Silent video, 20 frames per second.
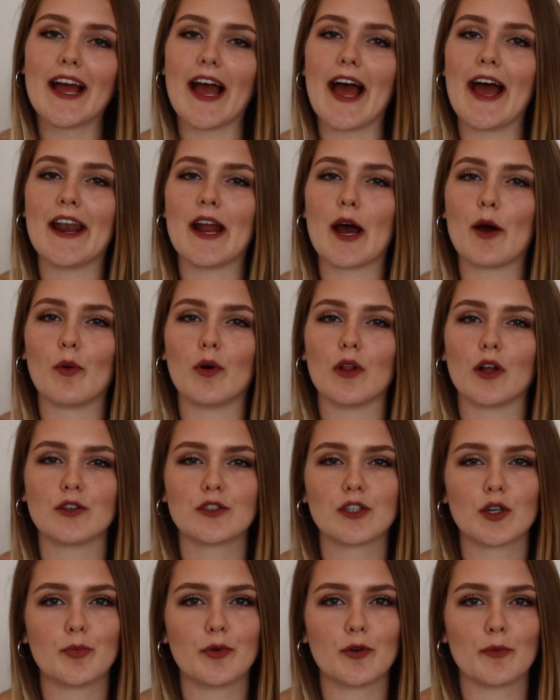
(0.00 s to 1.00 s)
And I will
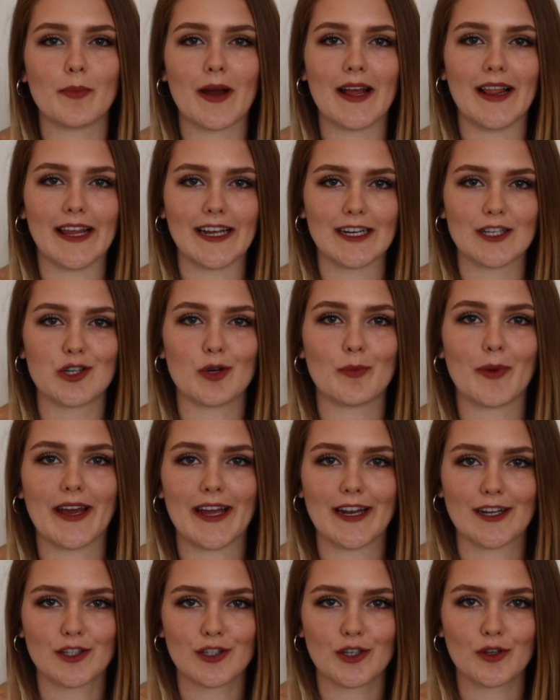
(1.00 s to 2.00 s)
also put my link to my
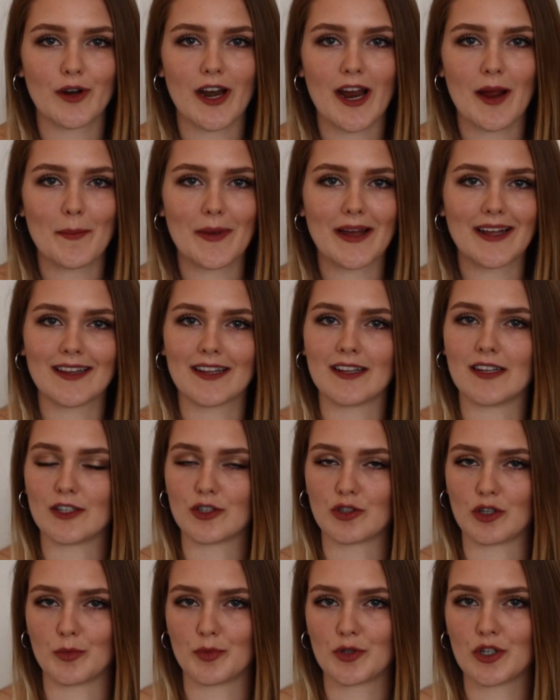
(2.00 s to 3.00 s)
Instagram in the
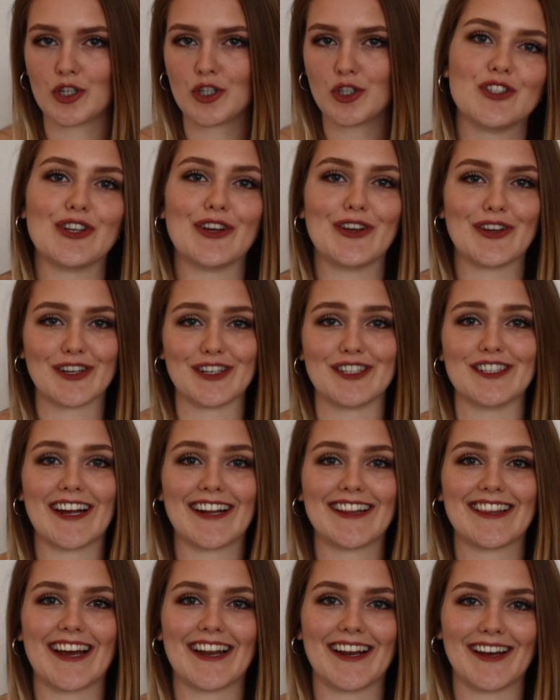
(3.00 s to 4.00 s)
description so you can
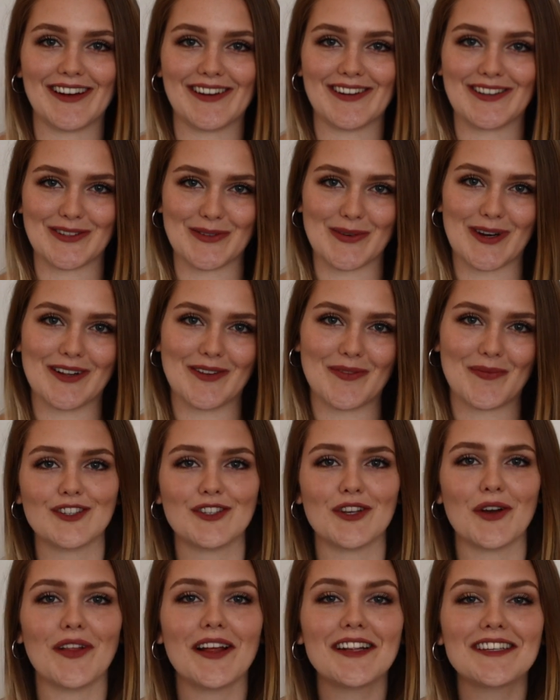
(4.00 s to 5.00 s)
check that out as well.
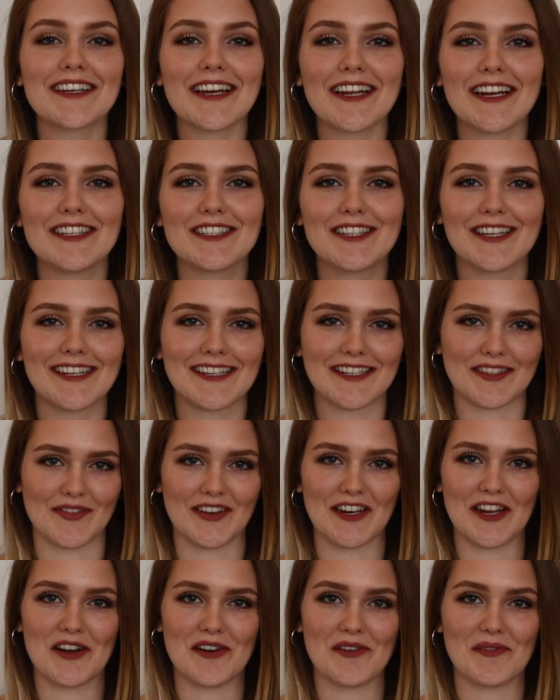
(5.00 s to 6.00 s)
So let's get into this
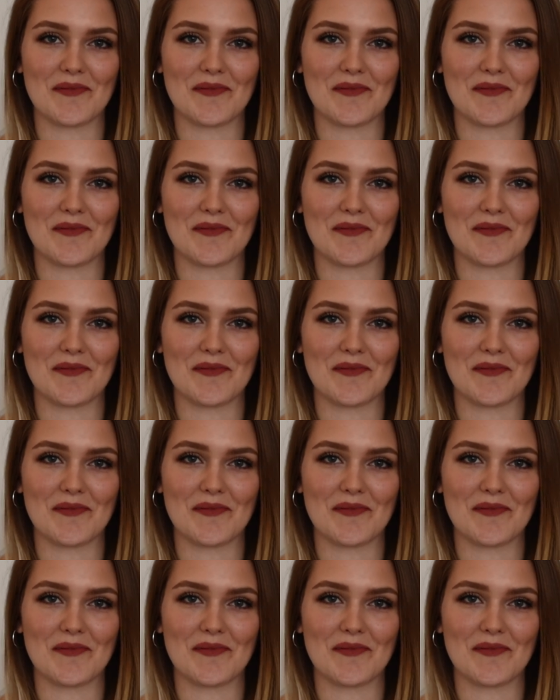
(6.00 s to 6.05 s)
video.